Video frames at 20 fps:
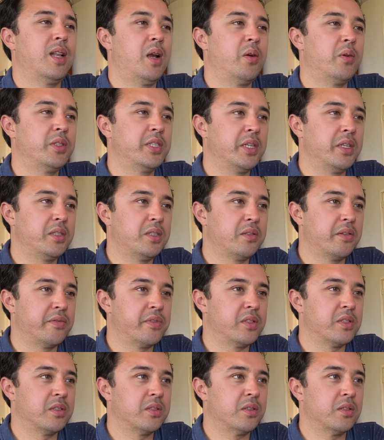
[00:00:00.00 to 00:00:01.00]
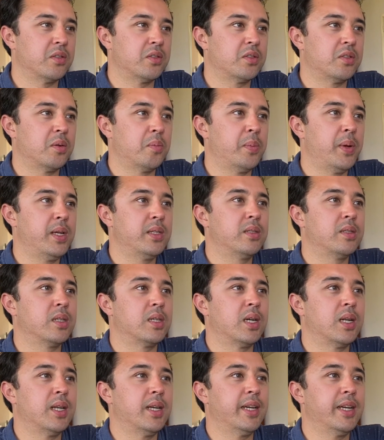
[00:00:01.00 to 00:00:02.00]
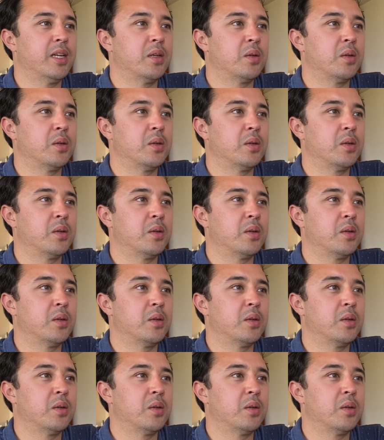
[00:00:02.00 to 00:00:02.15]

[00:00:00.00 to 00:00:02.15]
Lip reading: Larry Jennings, The Visitor. So basically,